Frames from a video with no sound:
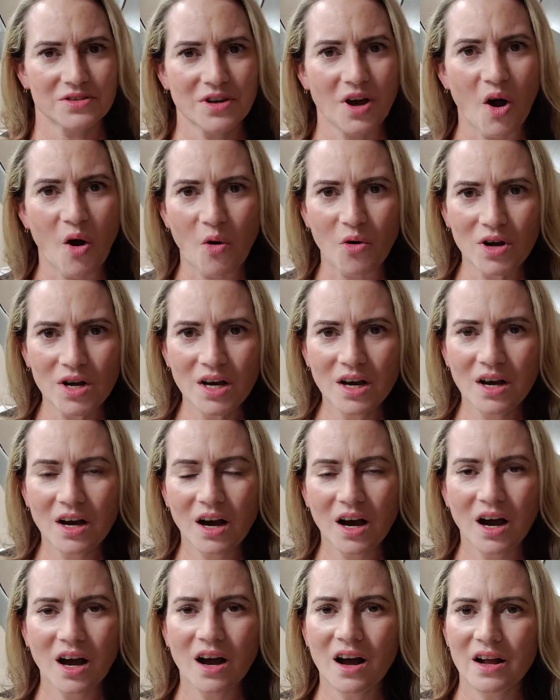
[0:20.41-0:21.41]
So,
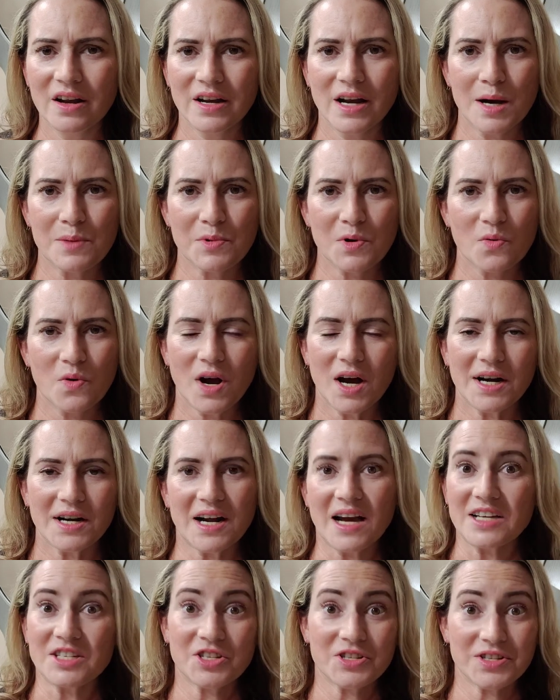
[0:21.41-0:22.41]
uh, number one,
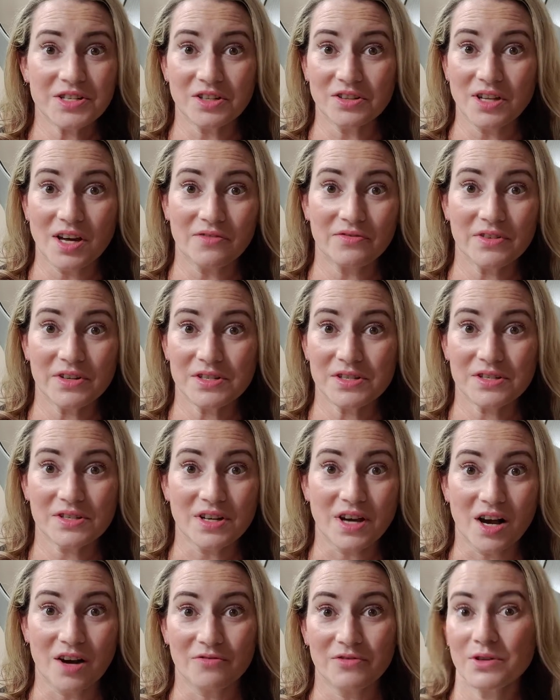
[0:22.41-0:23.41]
I still love this
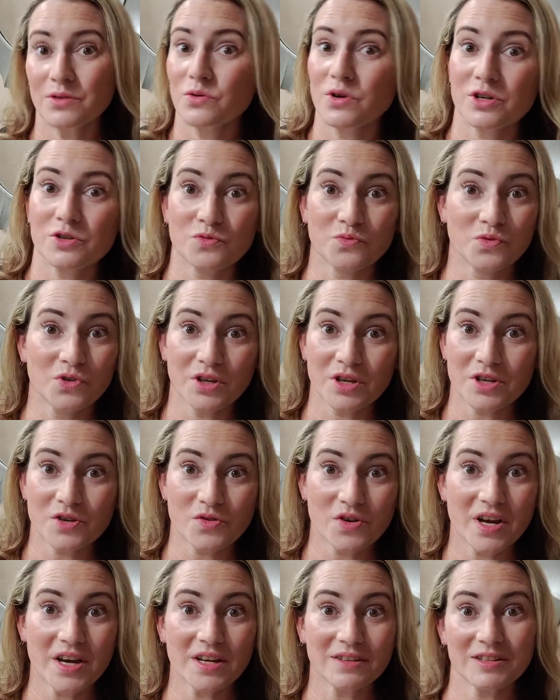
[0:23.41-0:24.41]
stuff. It works really
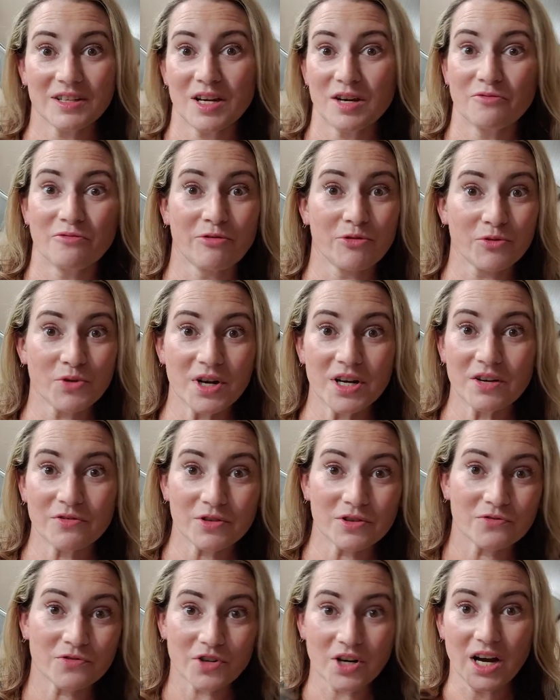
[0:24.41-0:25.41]
great. They have three
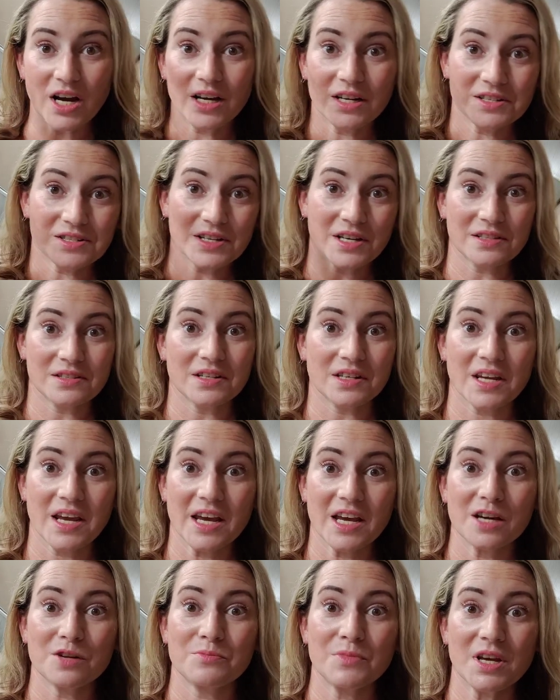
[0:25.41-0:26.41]
different varieties. That's a
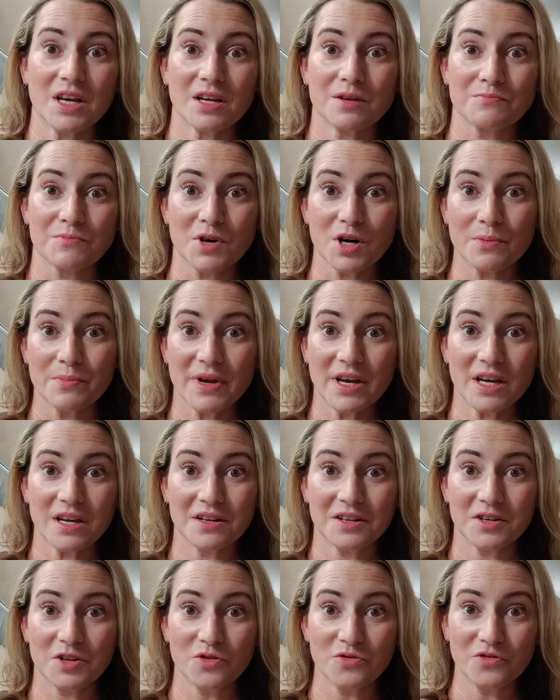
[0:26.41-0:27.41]
Canmake,
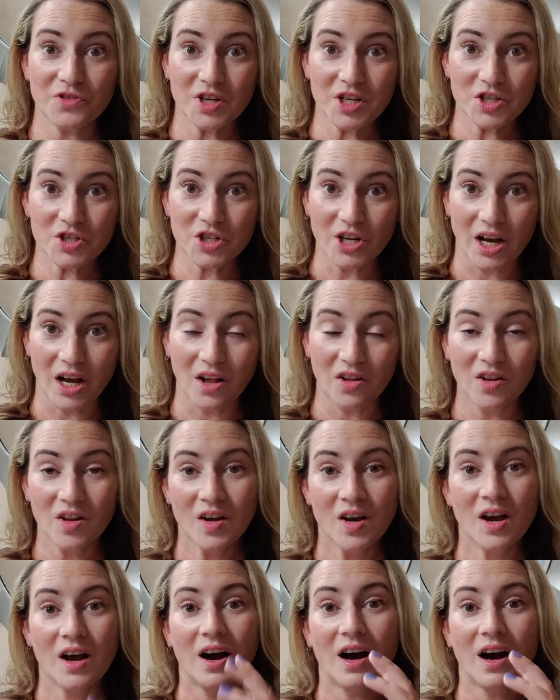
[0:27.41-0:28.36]
Mermaid, UV Gel.